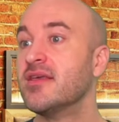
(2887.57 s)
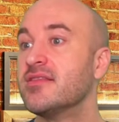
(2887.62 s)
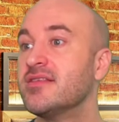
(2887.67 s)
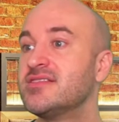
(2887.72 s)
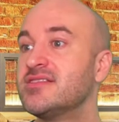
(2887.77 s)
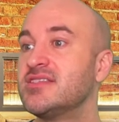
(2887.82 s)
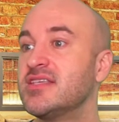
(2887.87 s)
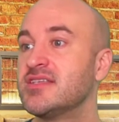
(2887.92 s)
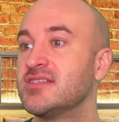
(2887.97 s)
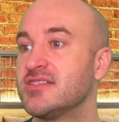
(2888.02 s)

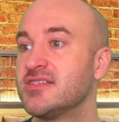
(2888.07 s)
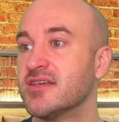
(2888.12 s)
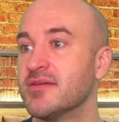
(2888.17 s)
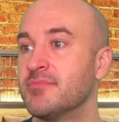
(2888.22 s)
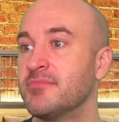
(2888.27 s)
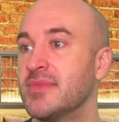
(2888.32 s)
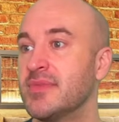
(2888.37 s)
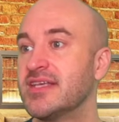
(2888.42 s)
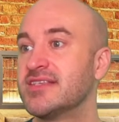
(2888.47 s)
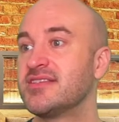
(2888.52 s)
The
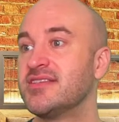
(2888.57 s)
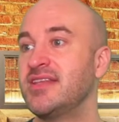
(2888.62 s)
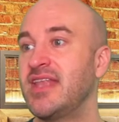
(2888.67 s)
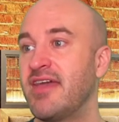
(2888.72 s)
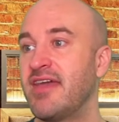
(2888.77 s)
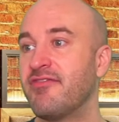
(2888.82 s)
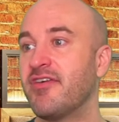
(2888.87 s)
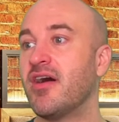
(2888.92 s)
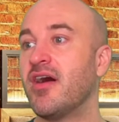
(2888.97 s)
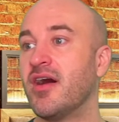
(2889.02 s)
system is
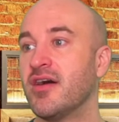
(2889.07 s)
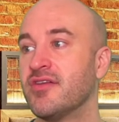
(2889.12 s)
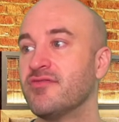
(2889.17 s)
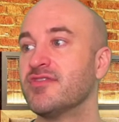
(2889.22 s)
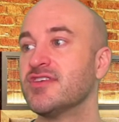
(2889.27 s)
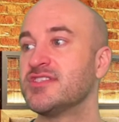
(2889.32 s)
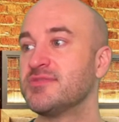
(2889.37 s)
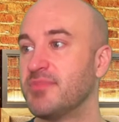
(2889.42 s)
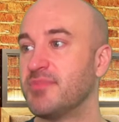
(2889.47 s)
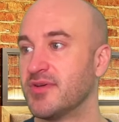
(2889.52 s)
never
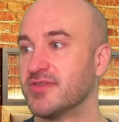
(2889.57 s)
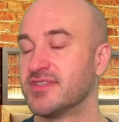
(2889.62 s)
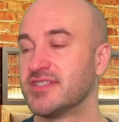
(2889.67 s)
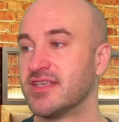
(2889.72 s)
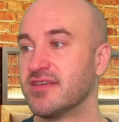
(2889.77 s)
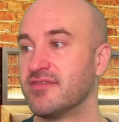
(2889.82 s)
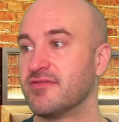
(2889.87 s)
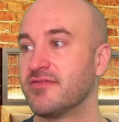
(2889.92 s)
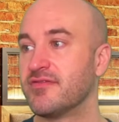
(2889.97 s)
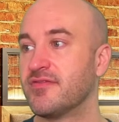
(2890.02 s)

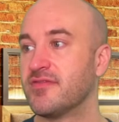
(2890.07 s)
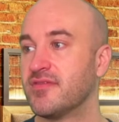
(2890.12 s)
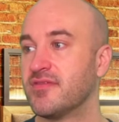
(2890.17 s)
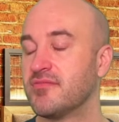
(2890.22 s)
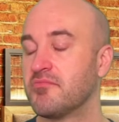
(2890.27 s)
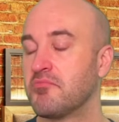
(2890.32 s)
unresponsive.